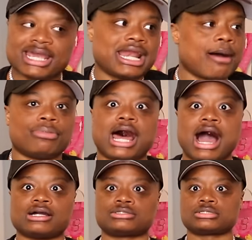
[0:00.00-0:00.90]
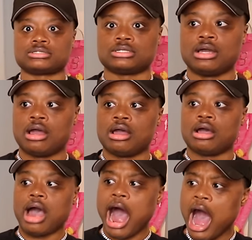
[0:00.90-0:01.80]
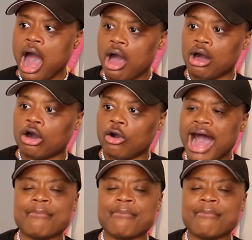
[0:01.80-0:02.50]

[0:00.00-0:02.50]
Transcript: and I'm blocked. So